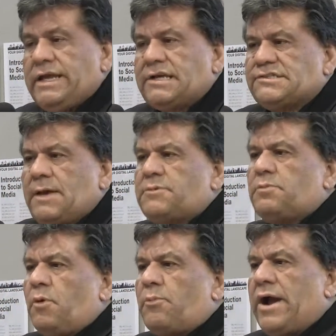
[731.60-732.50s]

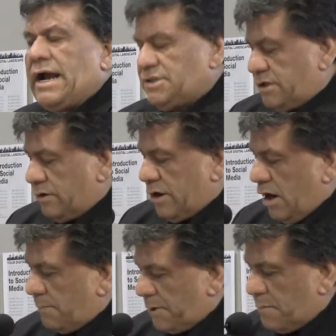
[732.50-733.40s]
acceptable practical
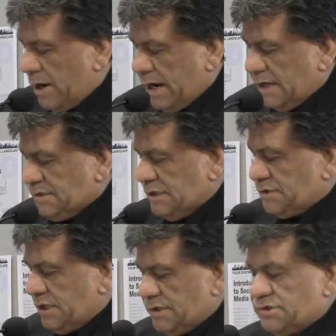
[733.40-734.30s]
compromise is
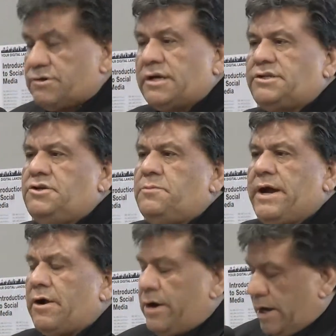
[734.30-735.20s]
to construct a new
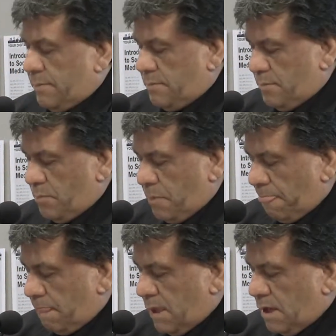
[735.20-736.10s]
paradigm
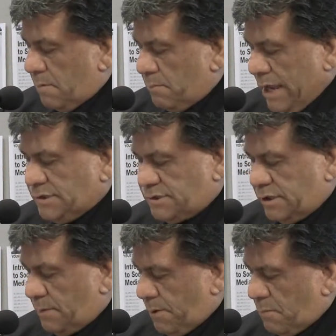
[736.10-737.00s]
based
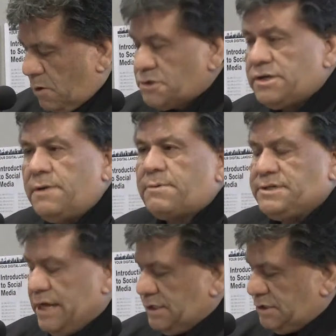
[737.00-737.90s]
on the promotion and
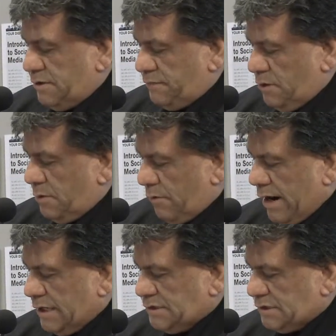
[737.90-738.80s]
protection of human
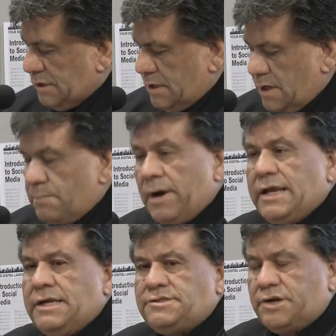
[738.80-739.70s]
rights by
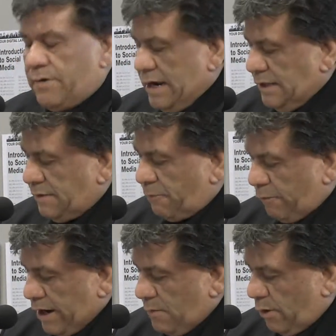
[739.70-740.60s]
integrating the
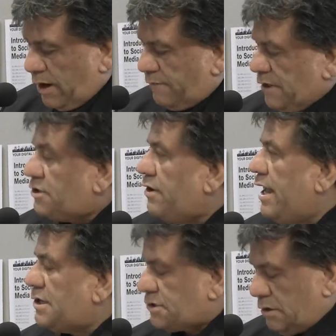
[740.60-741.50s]
framework of
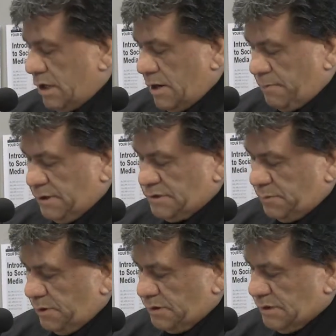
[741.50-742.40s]
international law
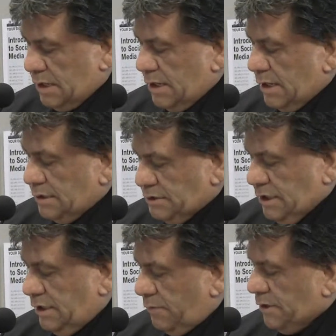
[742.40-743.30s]
principles
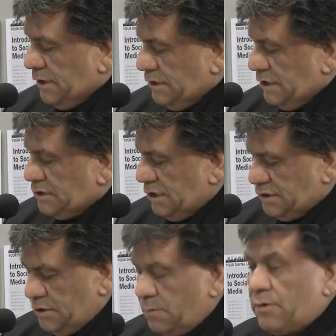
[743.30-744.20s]
dealing with
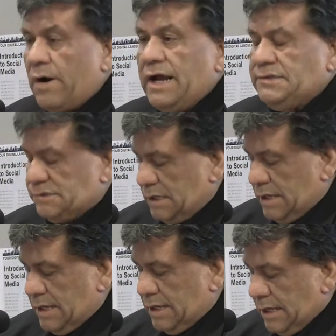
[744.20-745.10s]
Indigenous human rights
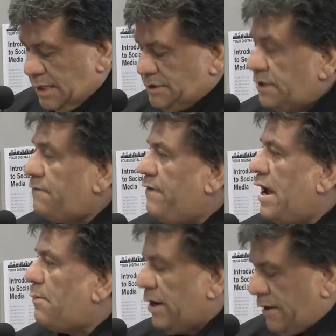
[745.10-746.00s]
into the
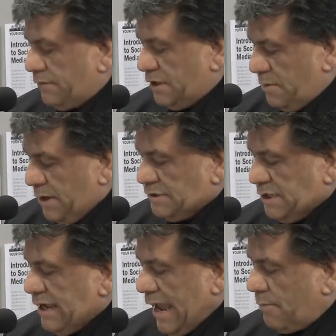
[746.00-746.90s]
fabric of the
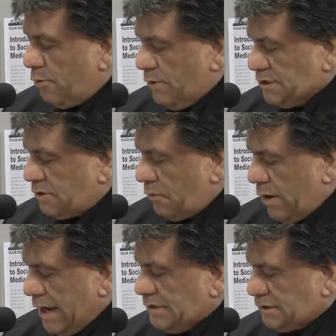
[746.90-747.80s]
domestic Aboriginal
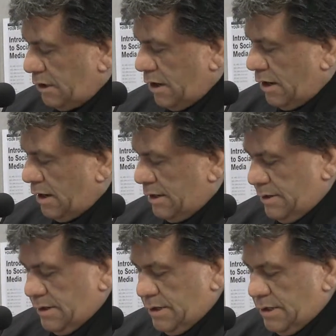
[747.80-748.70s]
rights law
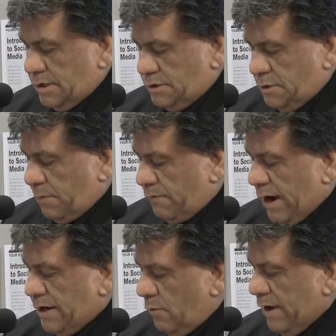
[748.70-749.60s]
to
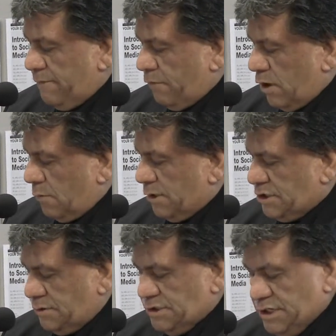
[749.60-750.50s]
provide a way forward
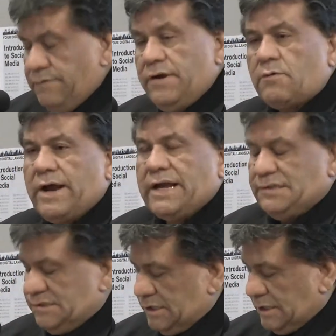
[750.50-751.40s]
to achieving
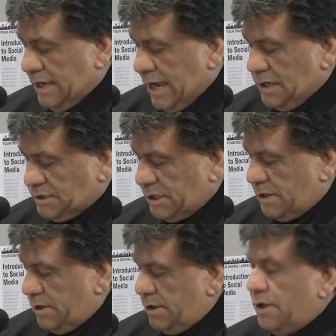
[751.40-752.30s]

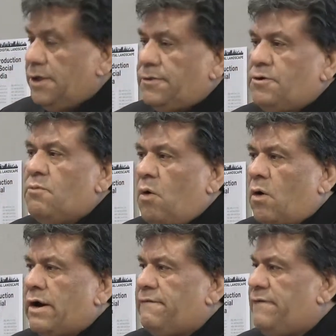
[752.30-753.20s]
reconciliation through
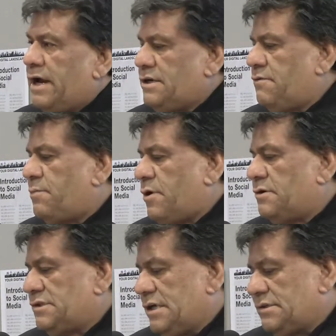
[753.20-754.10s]
more effective
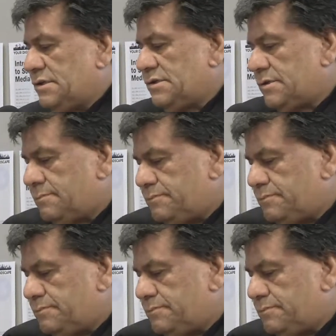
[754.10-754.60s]
processes.